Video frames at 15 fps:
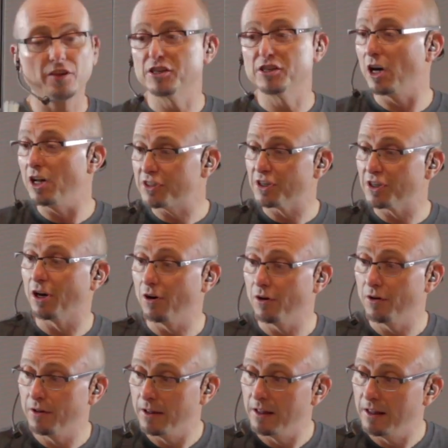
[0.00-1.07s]
These
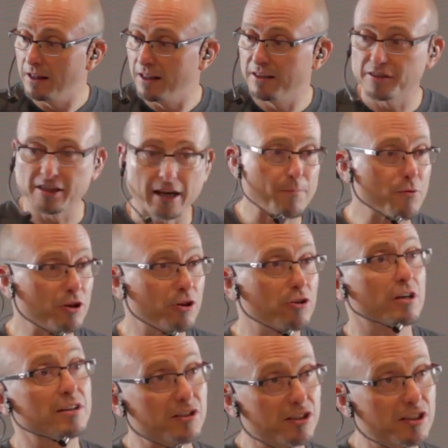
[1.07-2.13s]
also sound pretty good
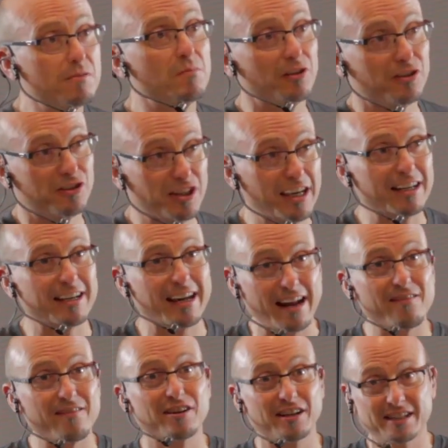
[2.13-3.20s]
on cymbals. You get kind
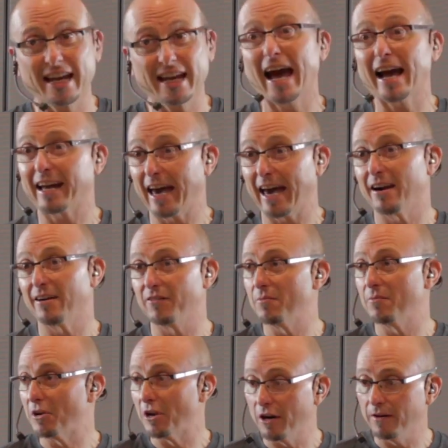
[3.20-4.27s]
of an attack out of
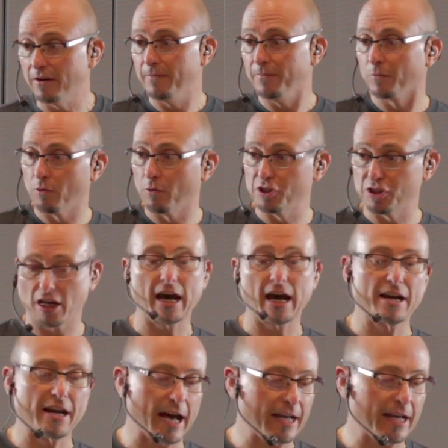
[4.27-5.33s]
them, which is kind of
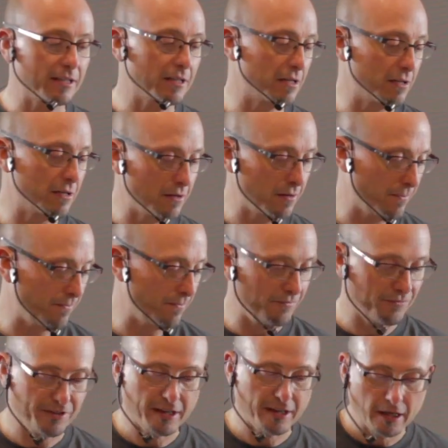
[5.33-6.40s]
nice.
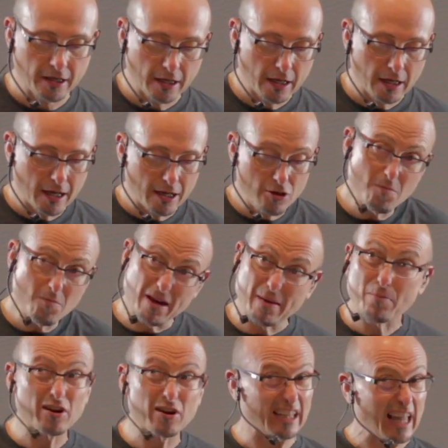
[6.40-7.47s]
You can play
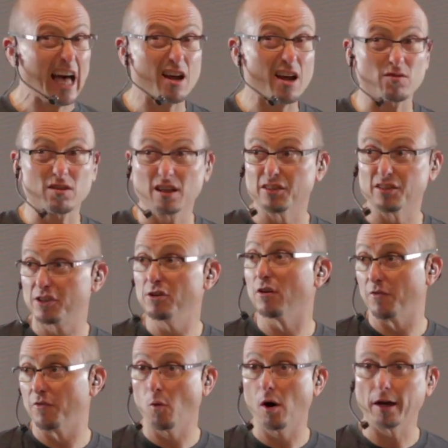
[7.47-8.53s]
pretty loud with these too if
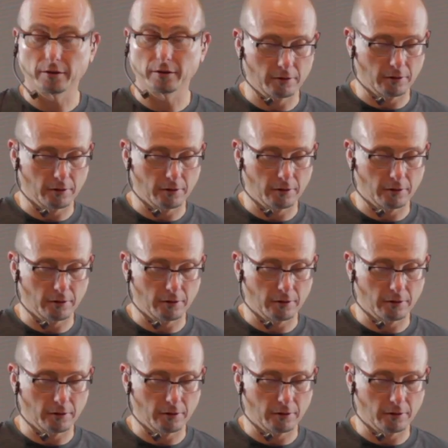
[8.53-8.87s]
you want to.